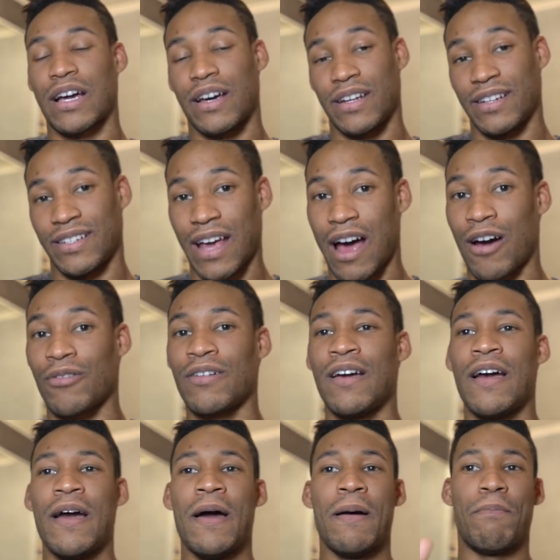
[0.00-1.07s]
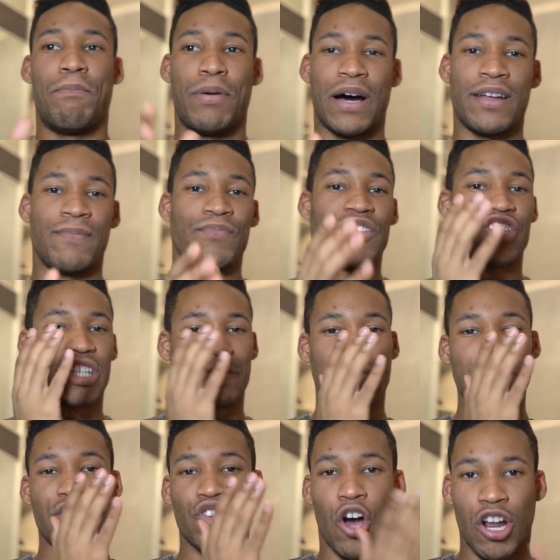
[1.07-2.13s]
cutting down, but just
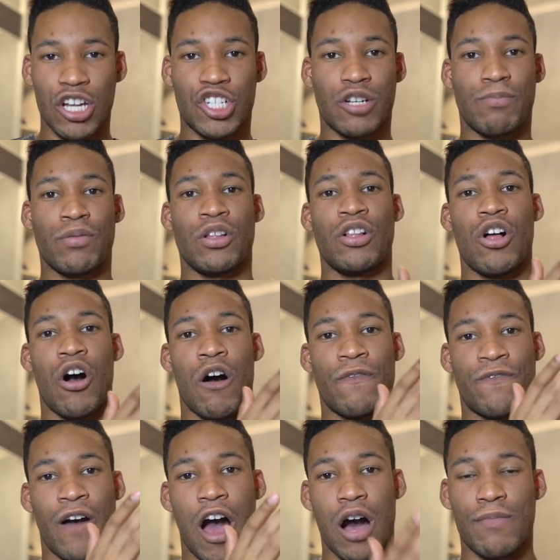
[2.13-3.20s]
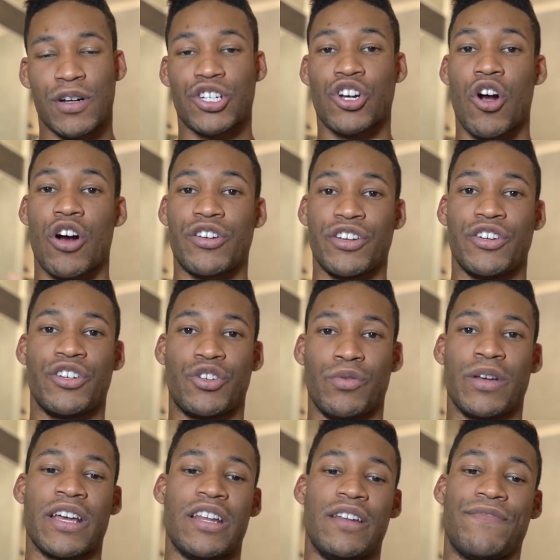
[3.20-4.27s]
be knowledgeable of how much cardio you're
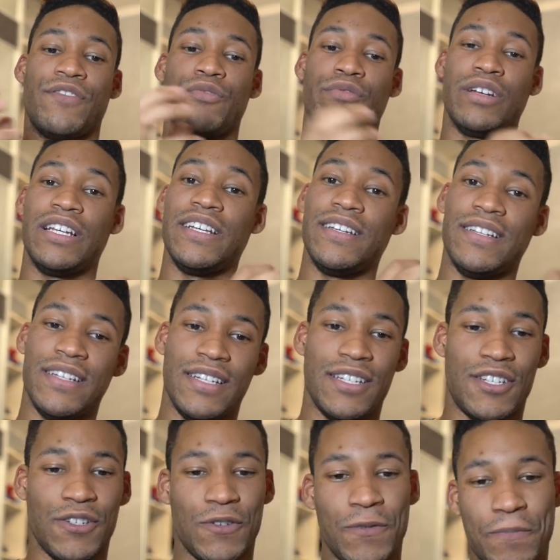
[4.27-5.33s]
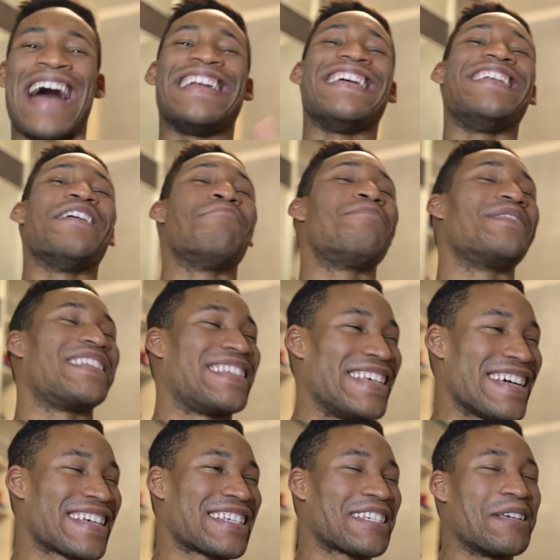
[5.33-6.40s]
doing and if you really need to. And at number
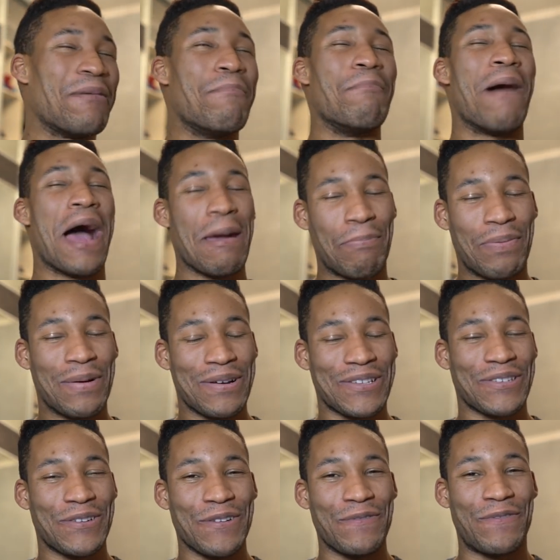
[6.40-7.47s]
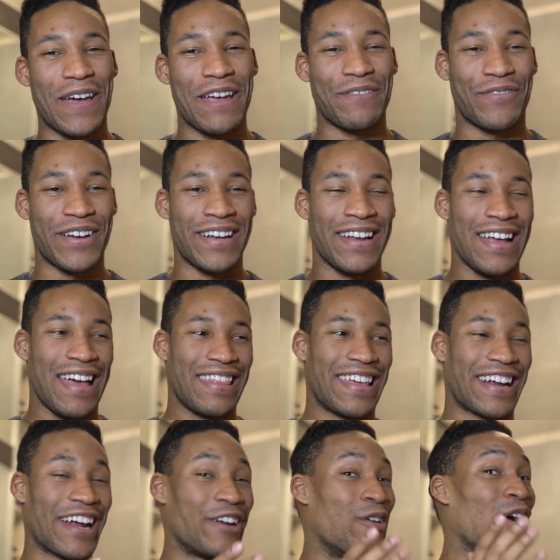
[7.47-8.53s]
six, my personal favorite
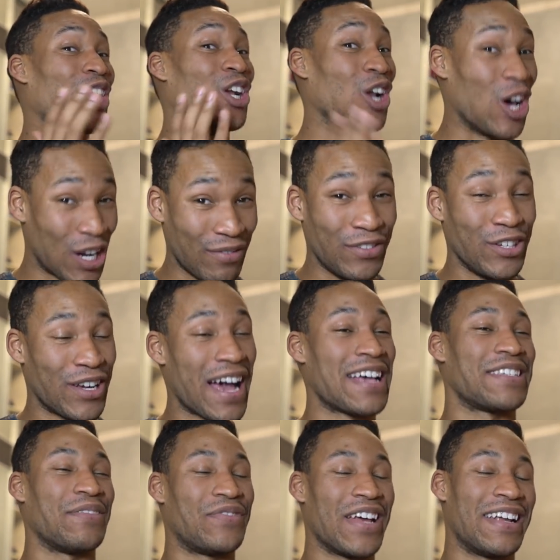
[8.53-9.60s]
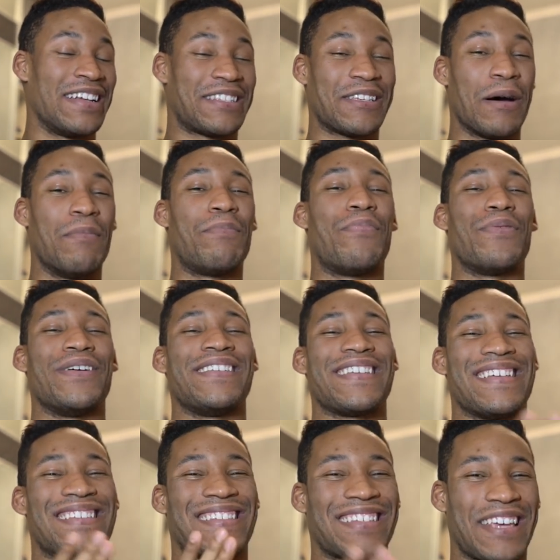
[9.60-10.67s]
that I know a lot of you guys have done at some point
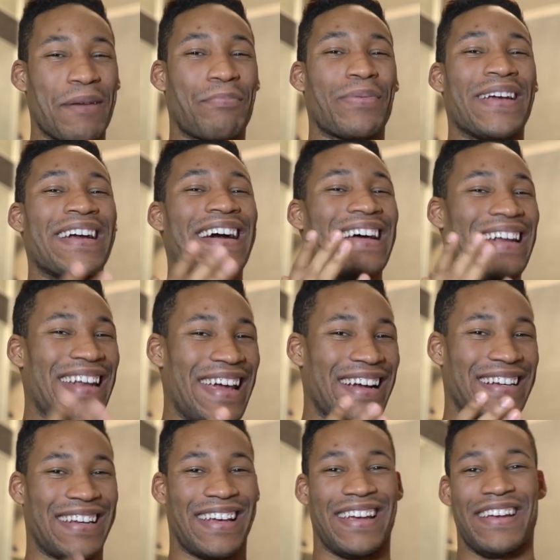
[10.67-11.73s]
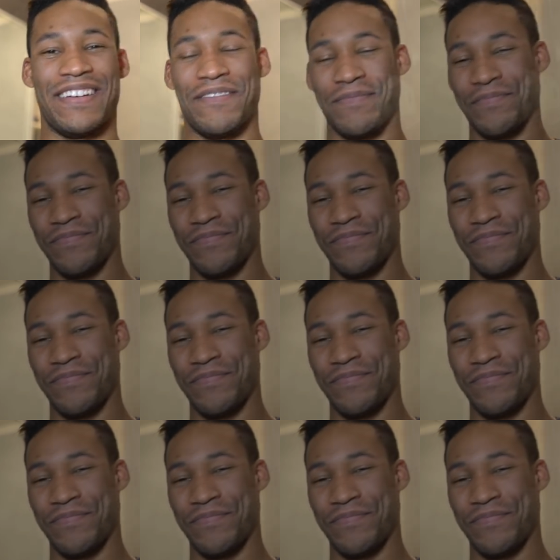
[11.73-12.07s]
is skipping leg day.